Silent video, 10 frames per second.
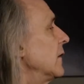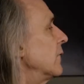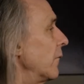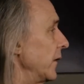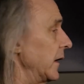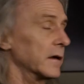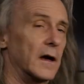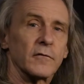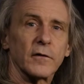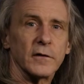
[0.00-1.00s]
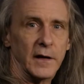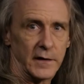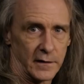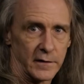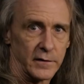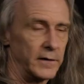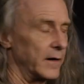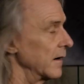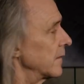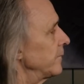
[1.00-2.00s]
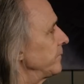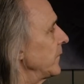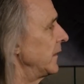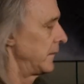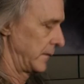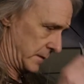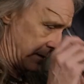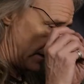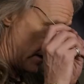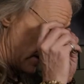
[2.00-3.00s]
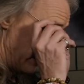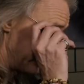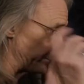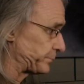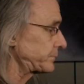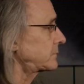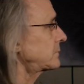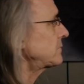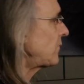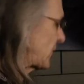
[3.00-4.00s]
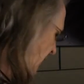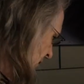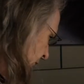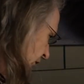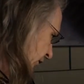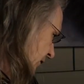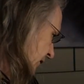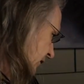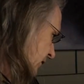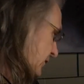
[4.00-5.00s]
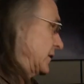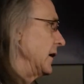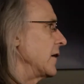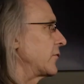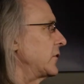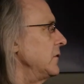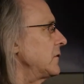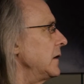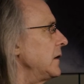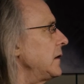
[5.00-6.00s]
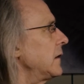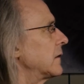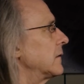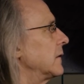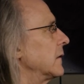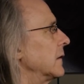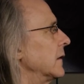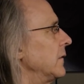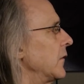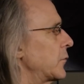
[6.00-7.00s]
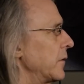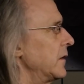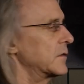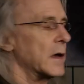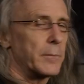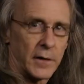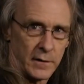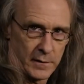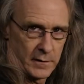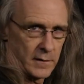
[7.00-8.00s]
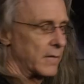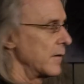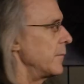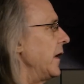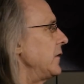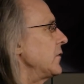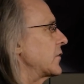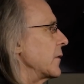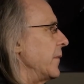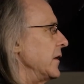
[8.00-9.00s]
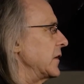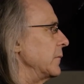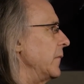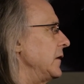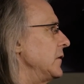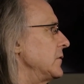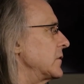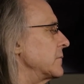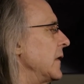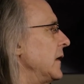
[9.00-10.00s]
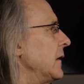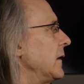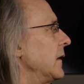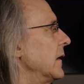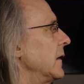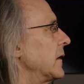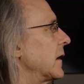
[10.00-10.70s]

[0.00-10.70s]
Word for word: what we can get for data there. Now, I'm just going to use the F2 key, and this brings up our menus, our basic menus. And